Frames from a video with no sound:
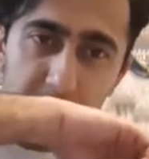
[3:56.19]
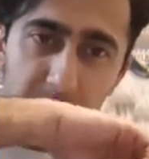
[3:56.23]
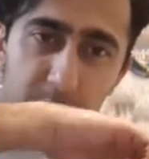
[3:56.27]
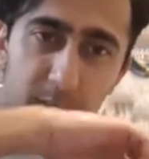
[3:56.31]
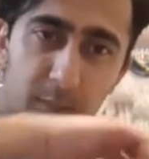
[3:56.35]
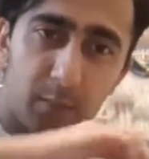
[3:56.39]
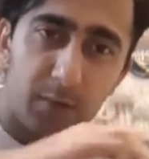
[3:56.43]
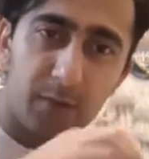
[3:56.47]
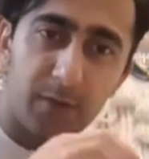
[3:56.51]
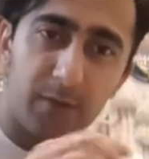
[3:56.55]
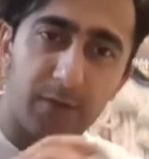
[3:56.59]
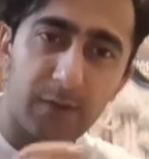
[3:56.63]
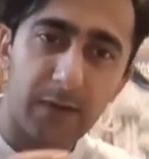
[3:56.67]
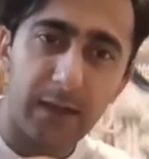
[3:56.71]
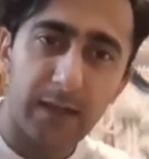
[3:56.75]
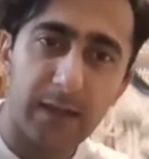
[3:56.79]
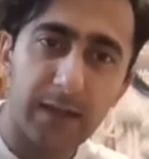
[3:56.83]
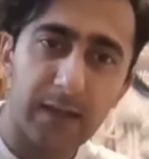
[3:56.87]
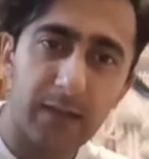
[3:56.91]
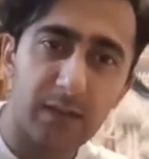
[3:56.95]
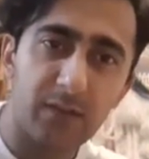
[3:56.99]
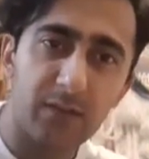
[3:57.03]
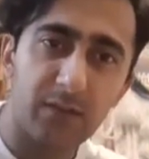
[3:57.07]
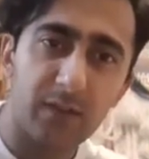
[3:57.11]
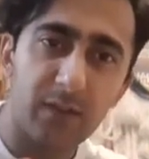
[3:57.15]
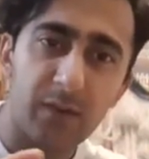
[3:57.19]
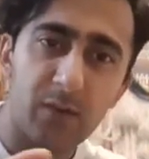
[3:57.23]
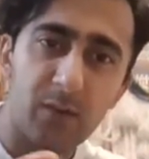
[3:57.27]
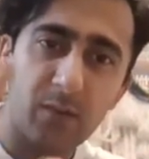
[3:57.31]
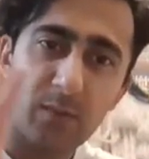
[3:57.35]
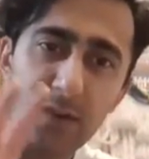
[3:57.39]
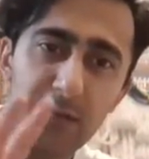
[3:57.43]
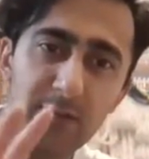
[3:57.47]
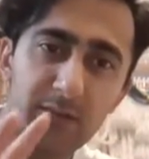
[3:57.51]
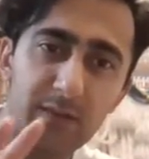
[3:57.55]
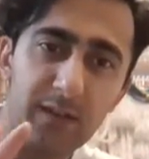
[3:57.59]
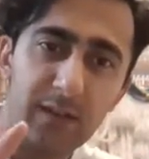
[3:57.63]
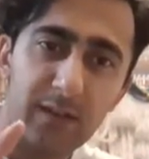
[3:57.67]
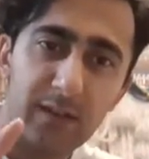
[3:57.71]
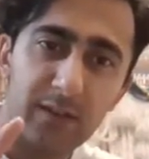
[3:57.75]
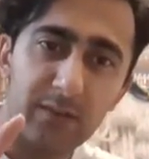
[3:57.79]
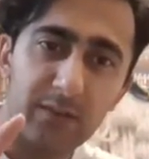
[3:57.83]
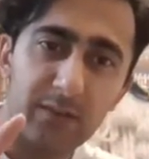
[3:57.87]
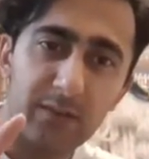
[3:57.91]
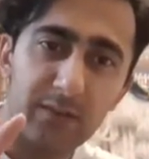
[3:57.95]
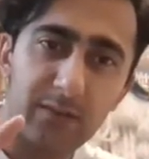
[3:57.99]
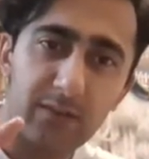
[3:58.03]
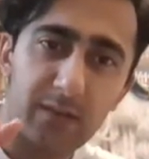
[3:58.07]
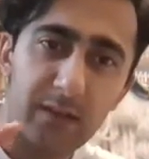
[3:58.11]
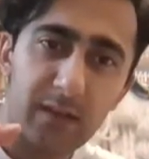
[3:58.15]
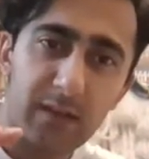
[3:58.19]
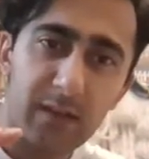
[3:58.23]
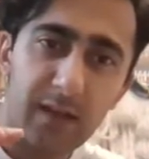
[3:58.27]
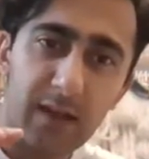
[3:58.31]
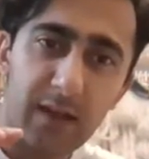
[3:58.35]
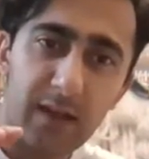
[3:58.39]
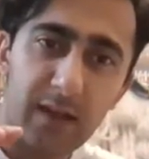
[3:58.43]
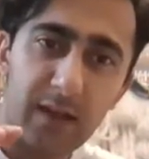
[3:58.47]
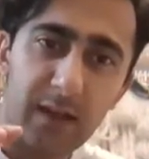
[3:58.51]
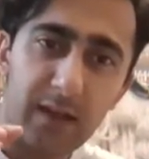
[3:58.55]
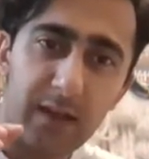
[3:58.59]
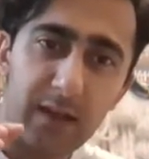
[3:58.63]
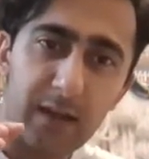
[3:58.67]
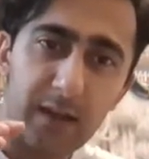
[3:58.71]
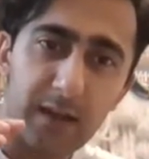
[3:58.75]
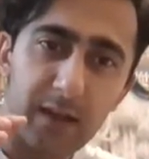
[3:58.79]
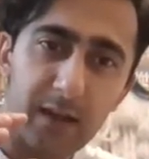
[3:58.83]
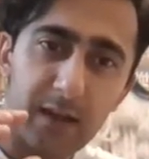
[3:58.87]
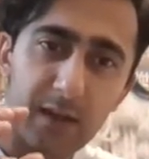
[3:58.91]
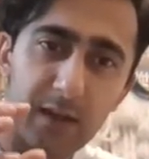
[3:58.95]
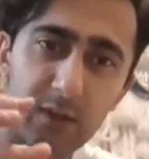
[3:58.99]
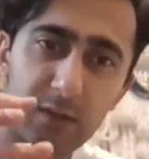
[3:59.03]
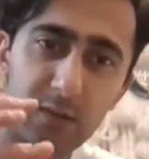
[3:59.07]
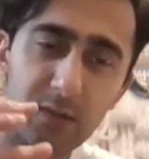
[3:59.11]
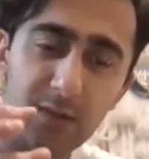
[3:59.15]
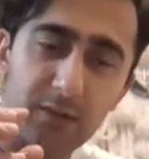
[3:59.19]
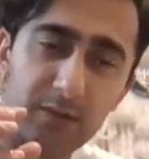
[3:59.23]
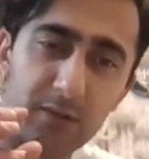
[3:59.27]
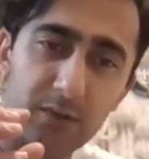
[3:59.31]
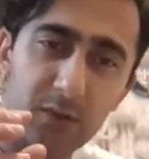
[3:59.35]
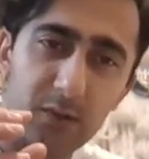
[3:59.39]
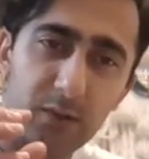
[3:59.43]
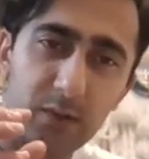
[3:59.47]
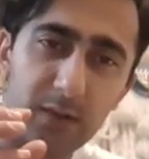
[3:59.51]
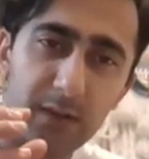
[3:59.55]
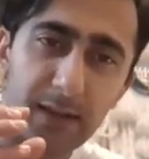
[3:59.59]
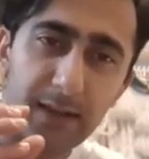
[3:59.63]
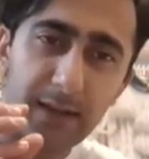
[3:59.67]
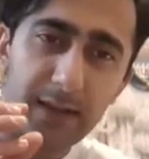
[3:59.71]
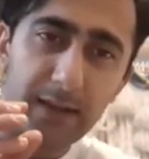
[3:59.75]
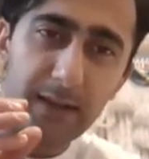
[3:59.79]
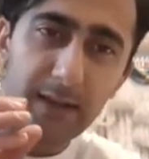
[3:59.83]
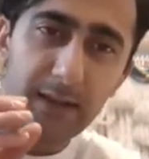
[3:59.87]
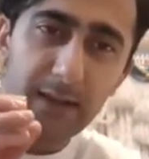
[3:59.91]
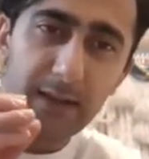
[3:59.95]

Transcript: provides a resinous crystal, like